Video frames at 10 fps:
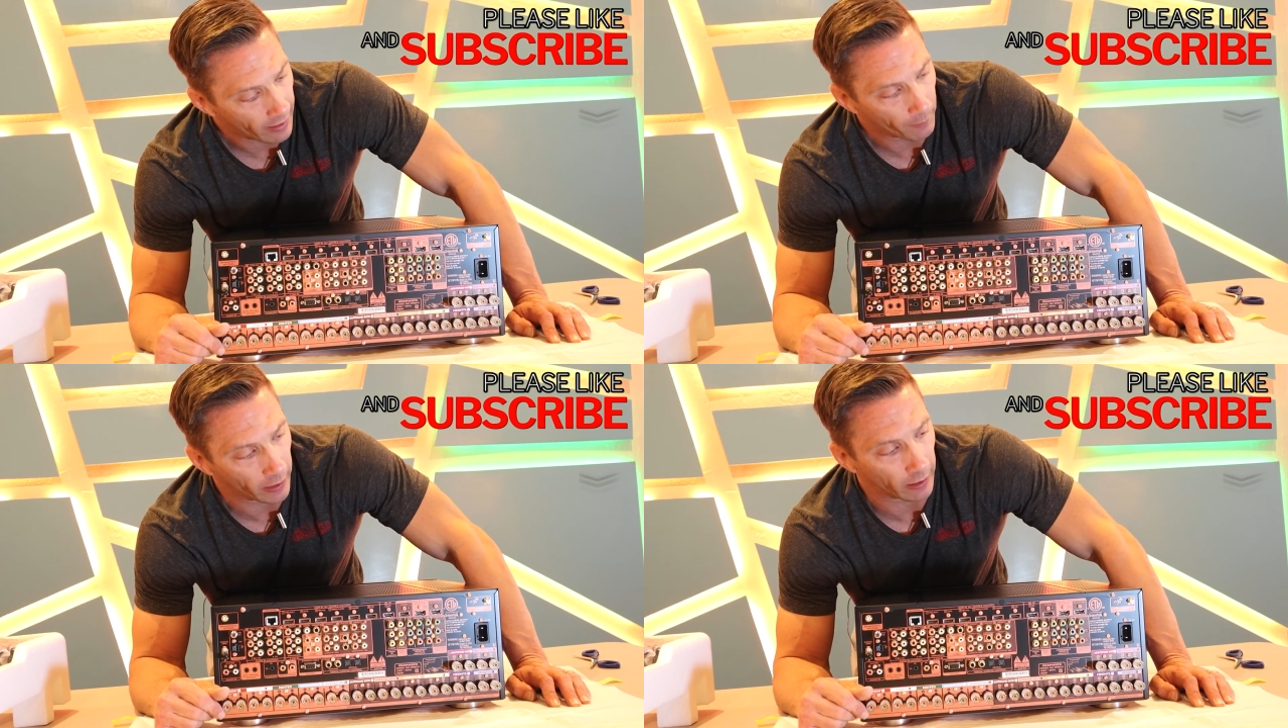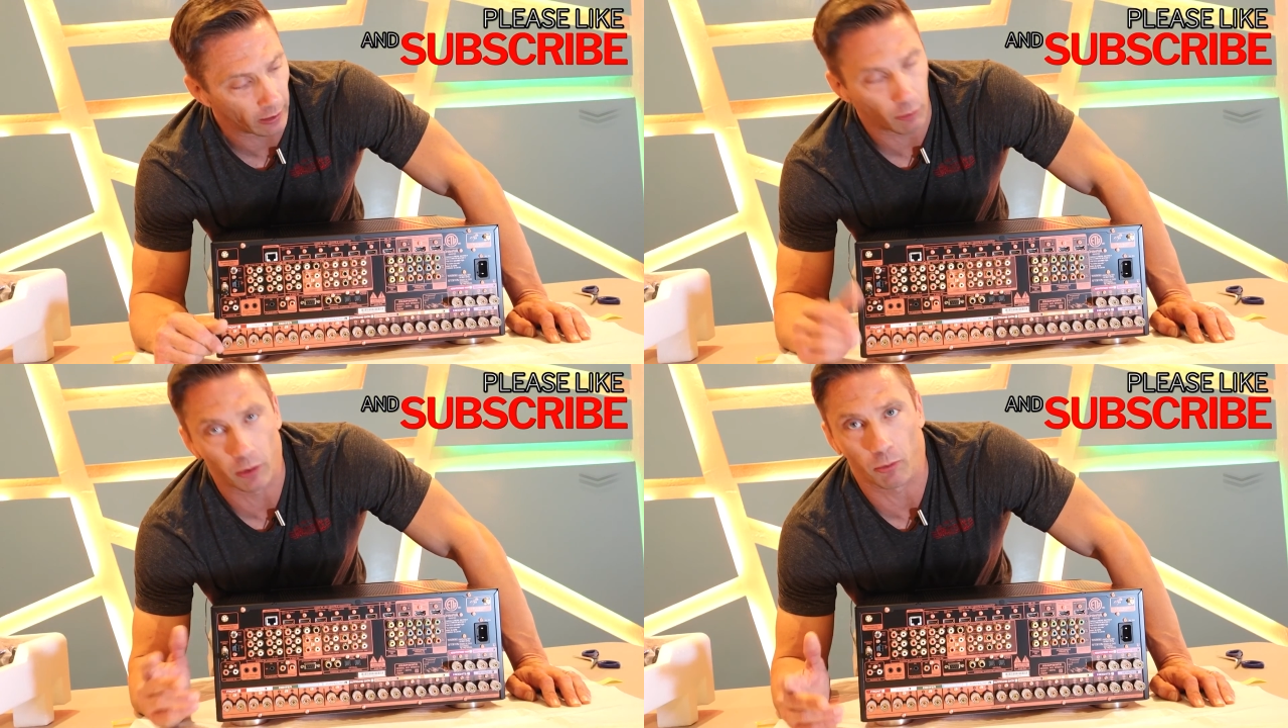
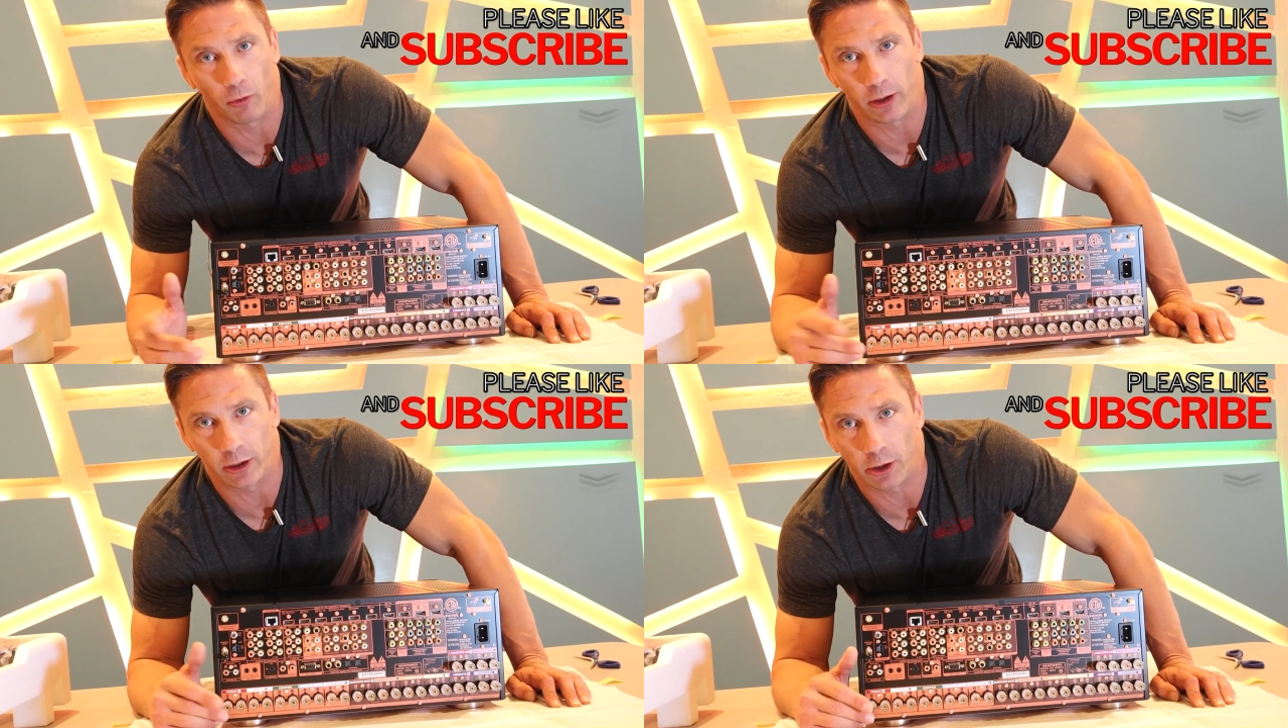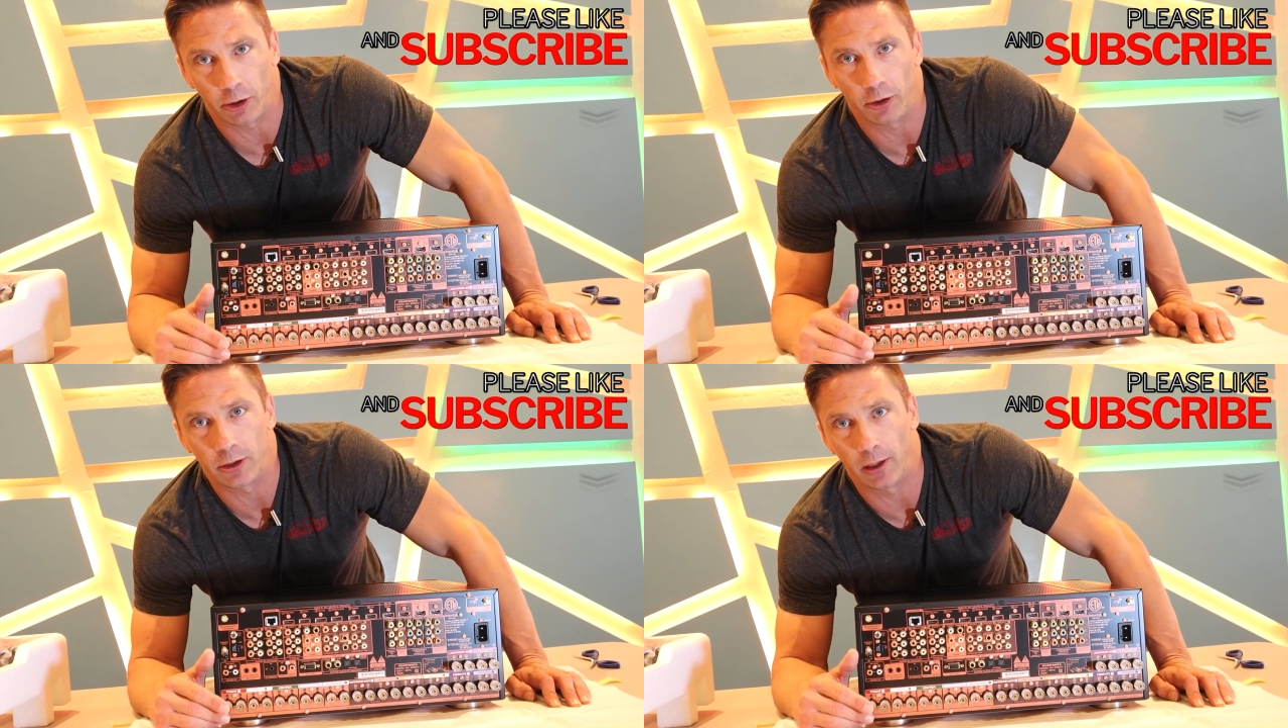but we wanted to show
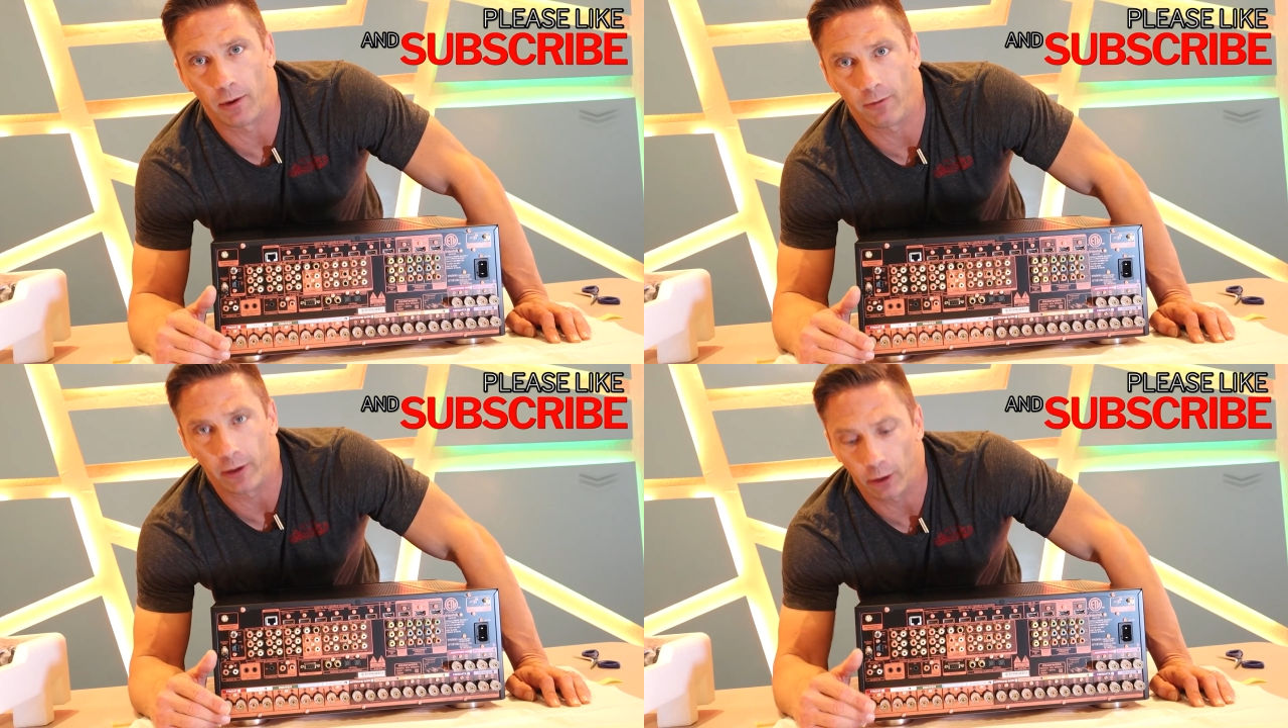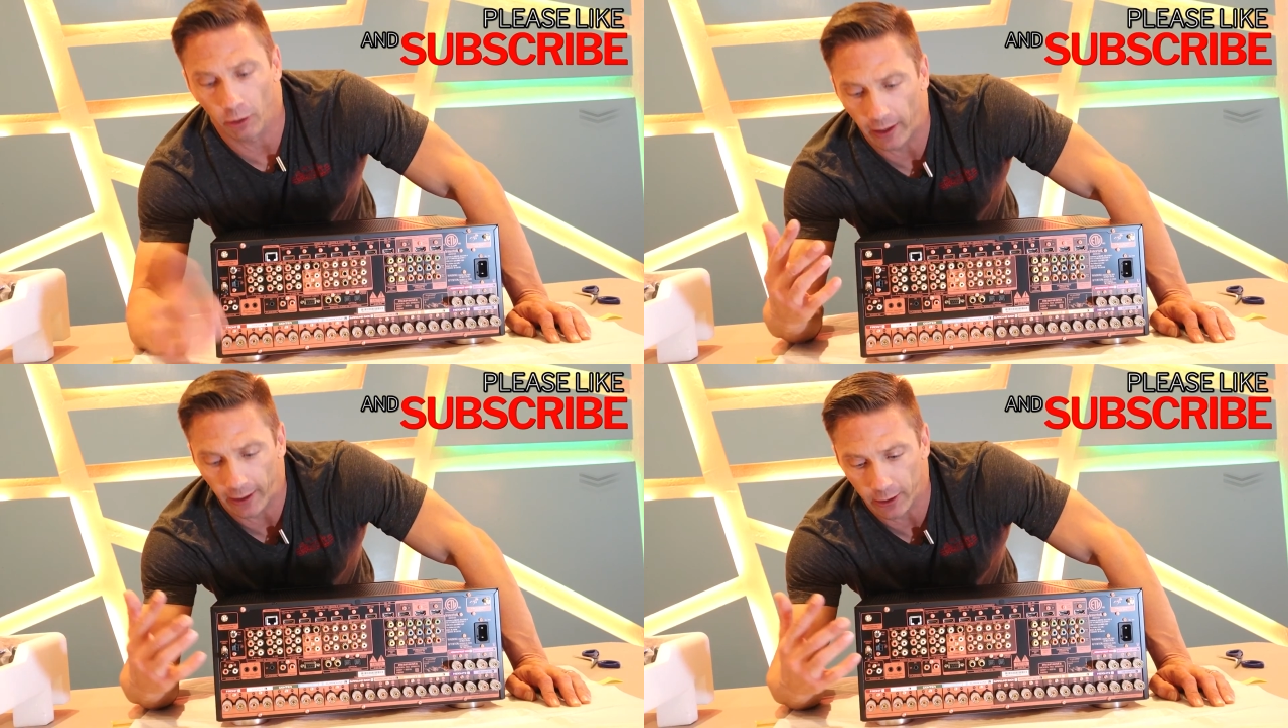you some of the
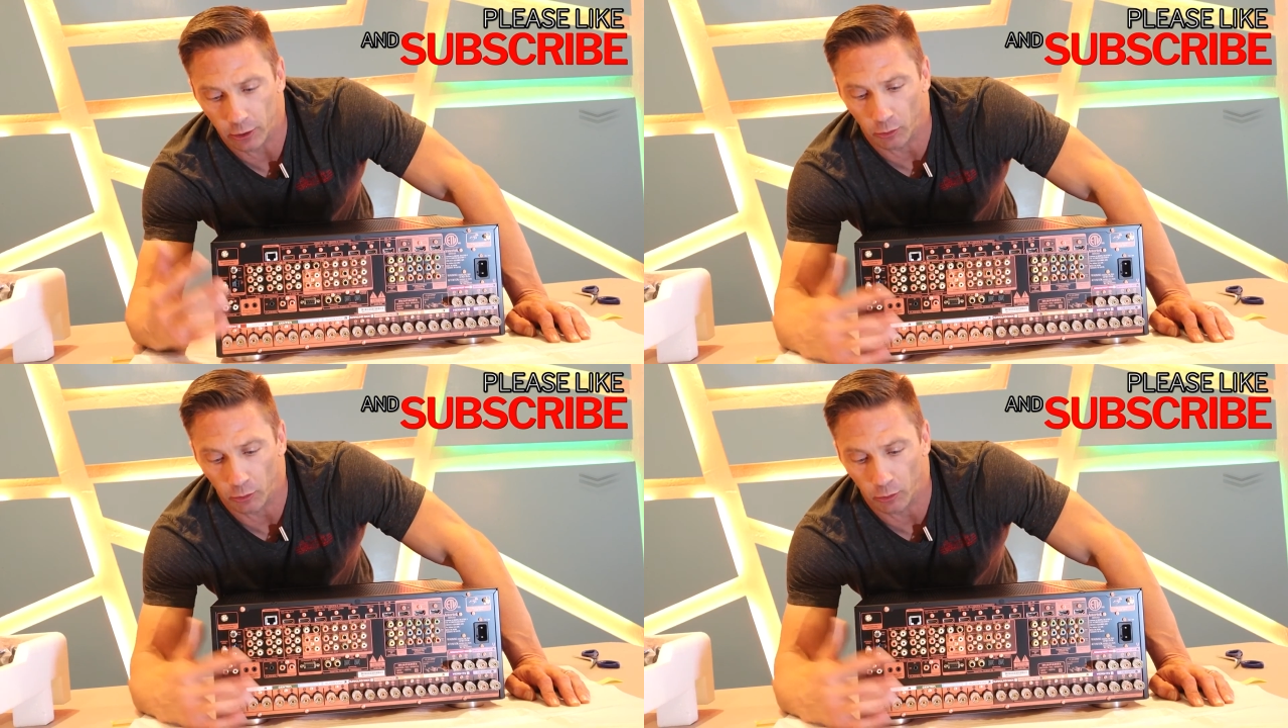latest,